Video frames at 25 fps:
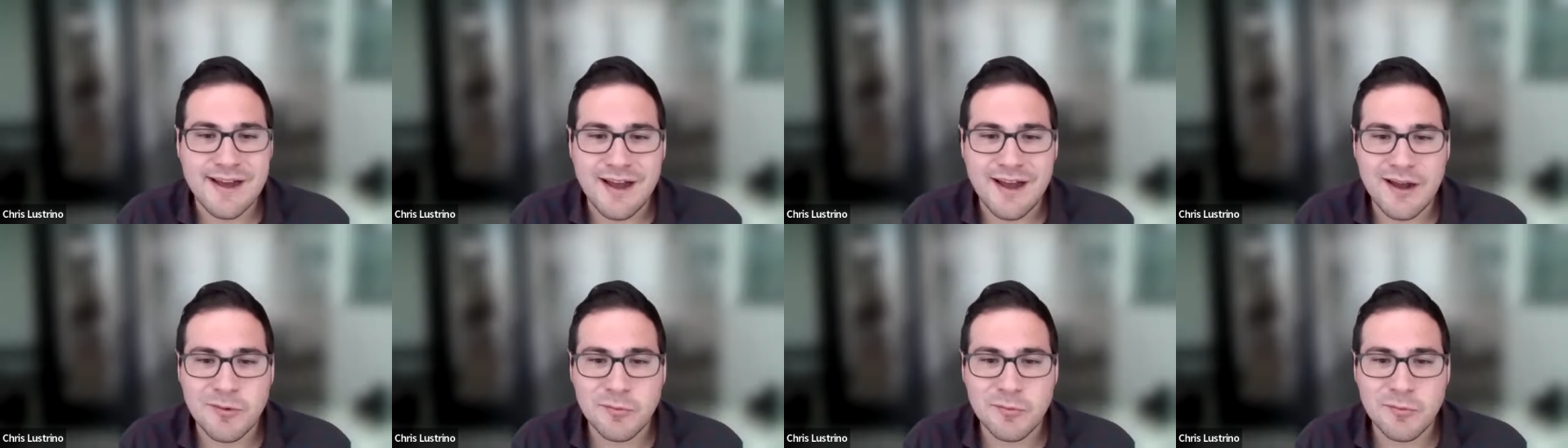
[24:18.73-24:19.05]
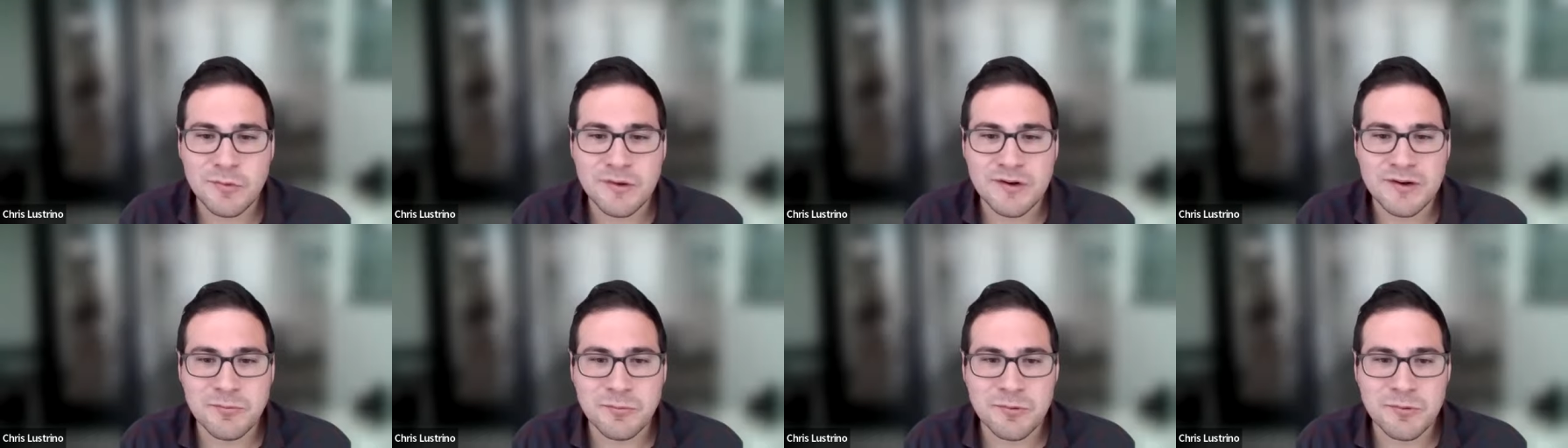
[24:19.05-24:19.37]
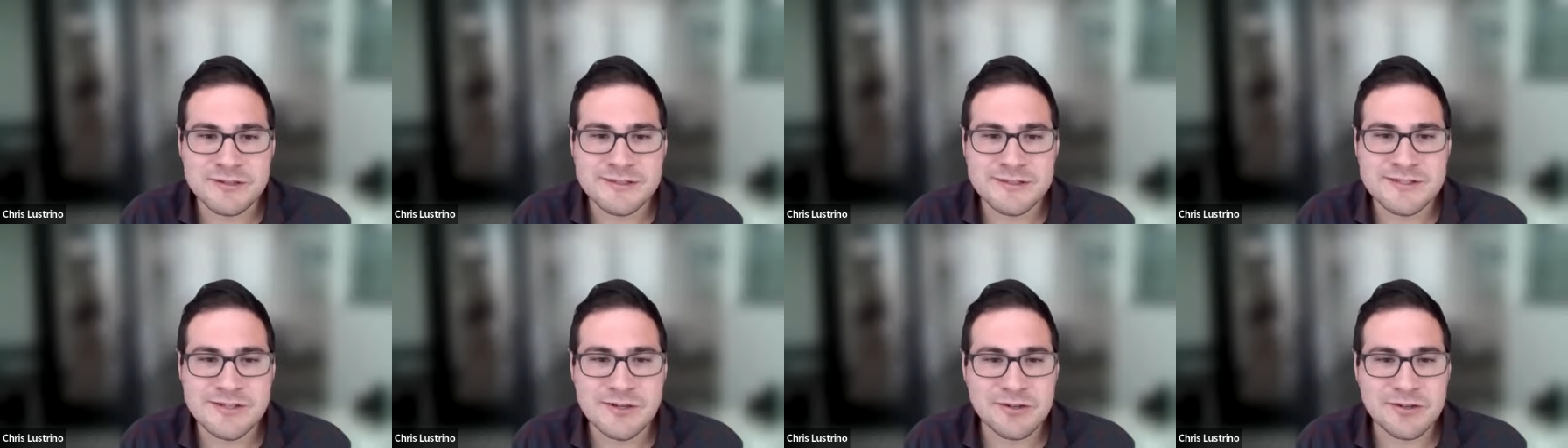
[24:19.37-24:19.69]
uh, we're,
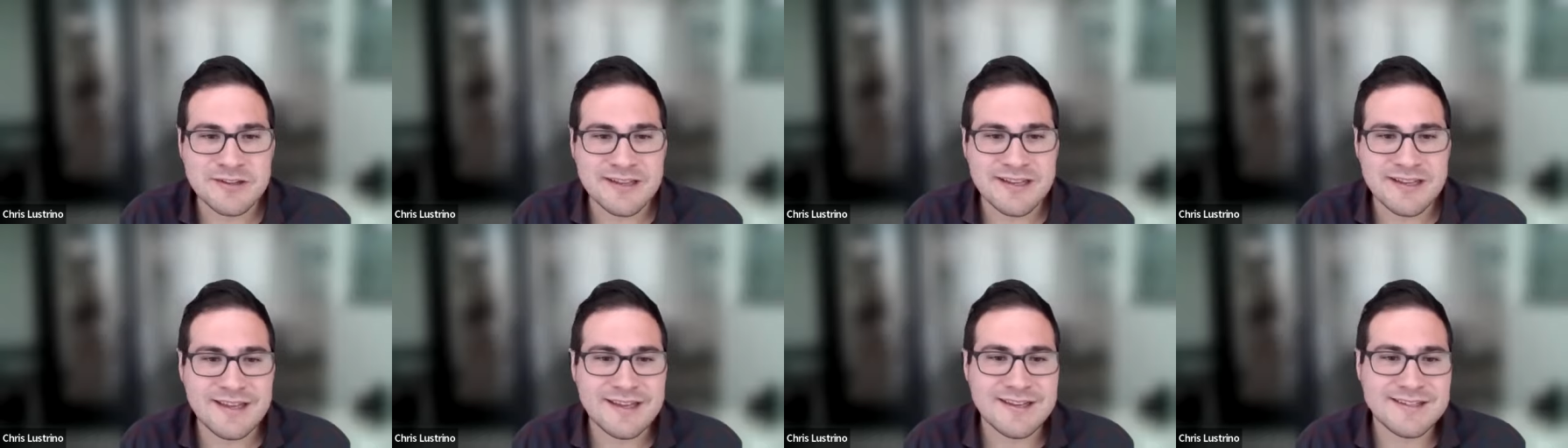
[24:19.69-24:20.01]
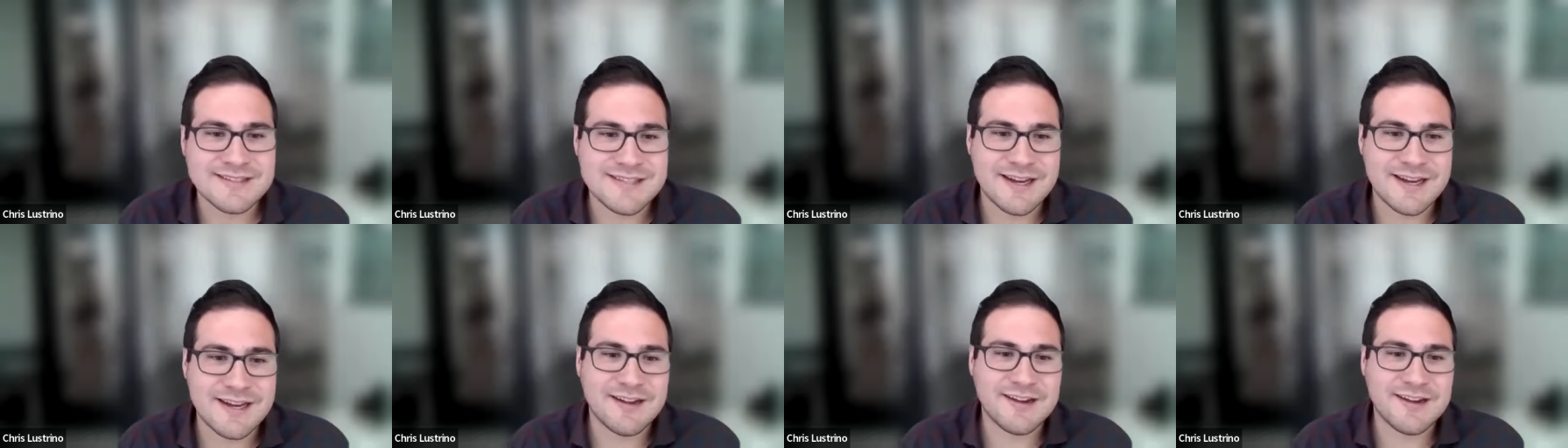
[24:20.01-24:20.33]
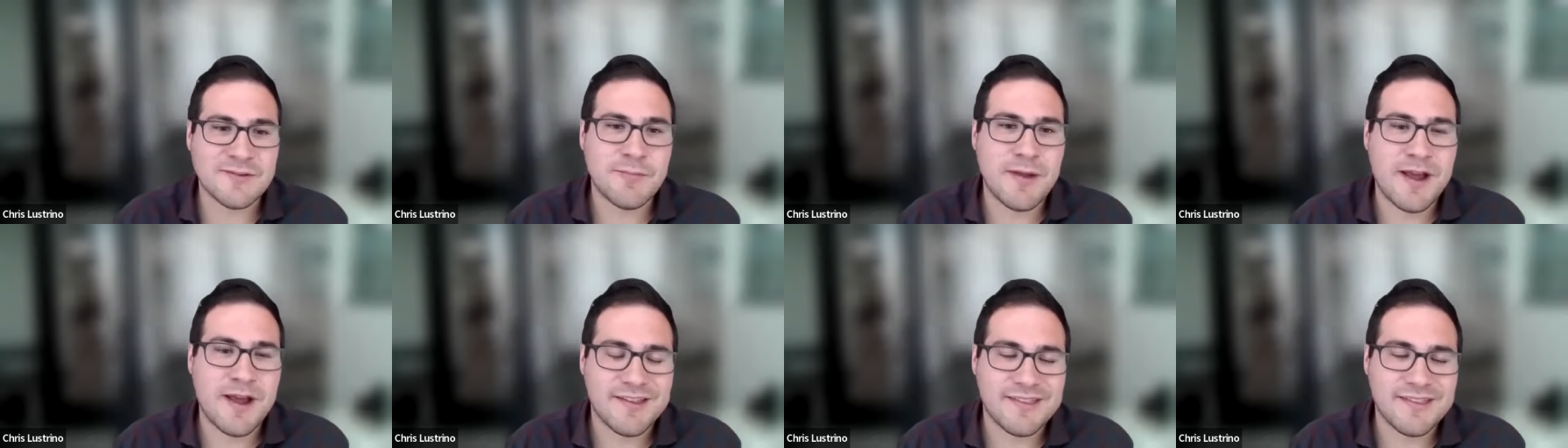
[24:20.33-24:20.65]
we're certainly excited
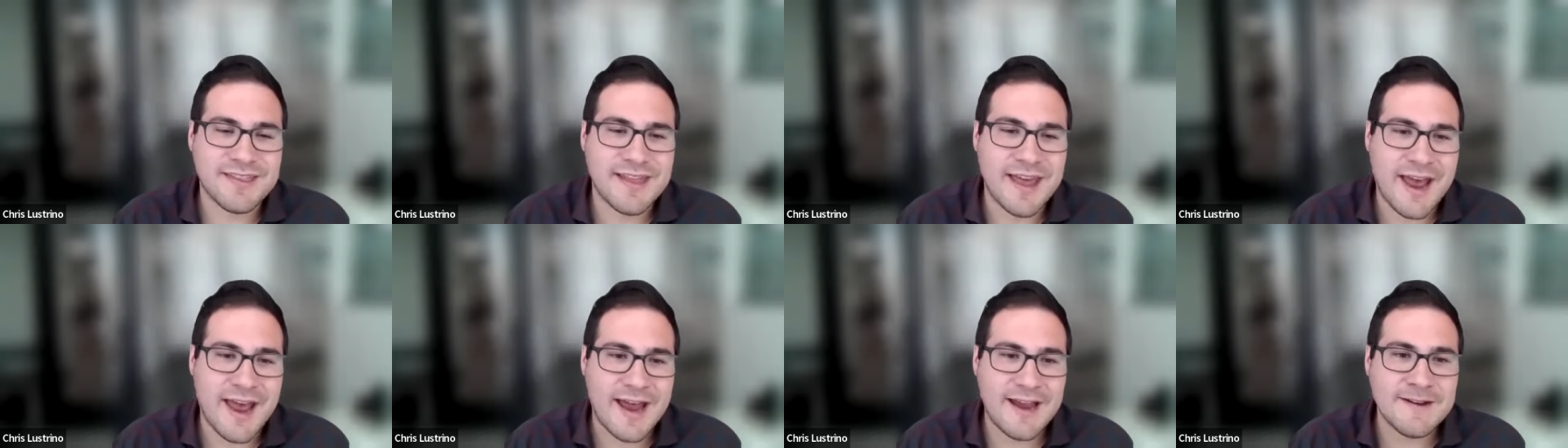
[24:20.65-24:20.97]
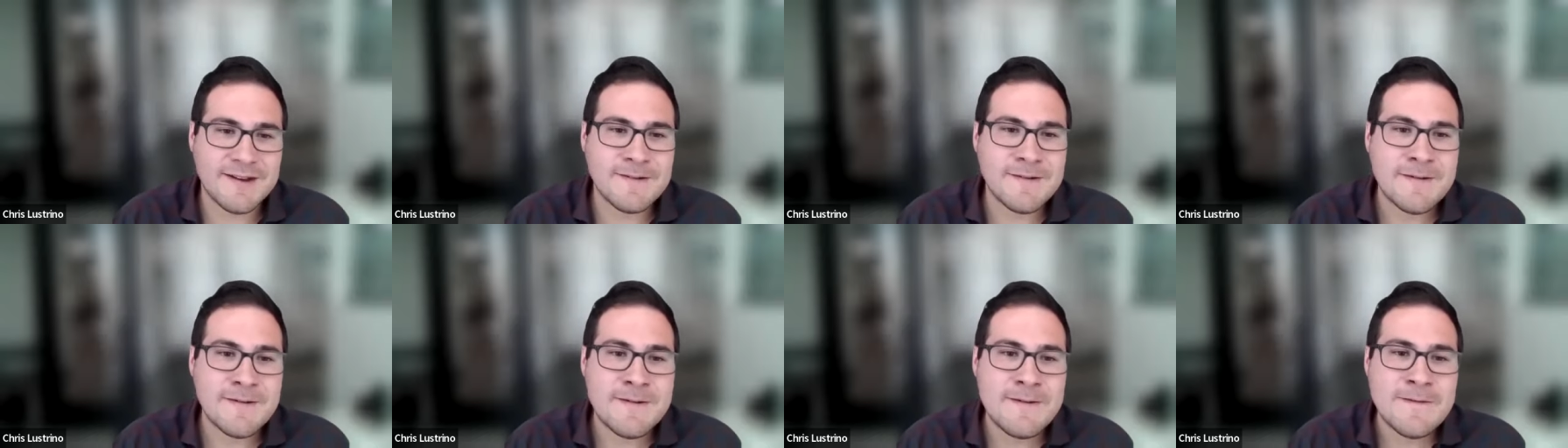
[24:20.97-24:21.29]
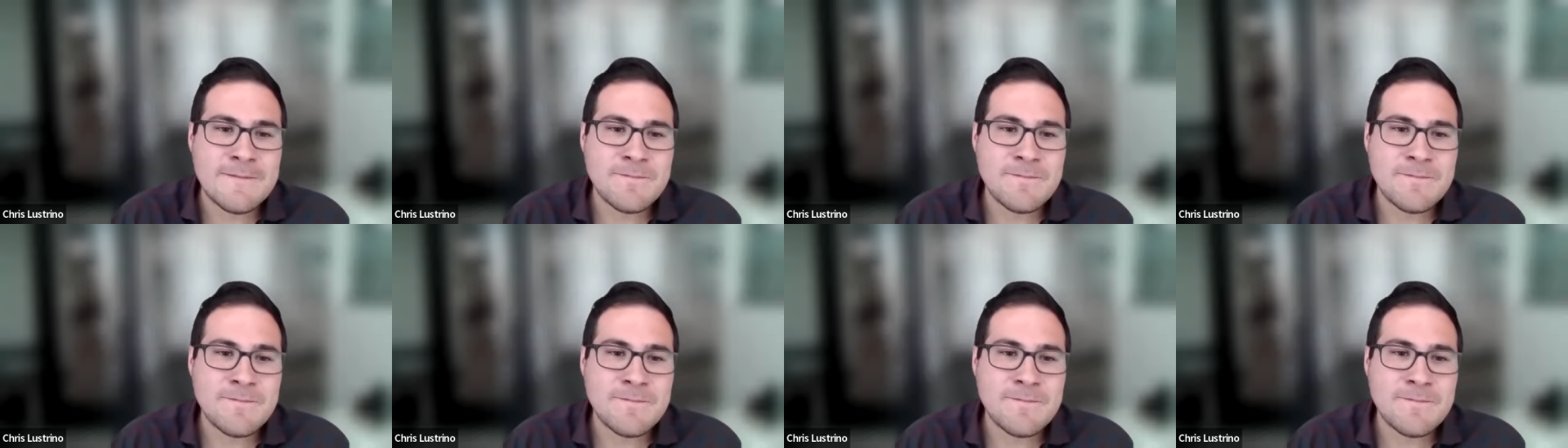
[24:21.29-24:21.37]
about that.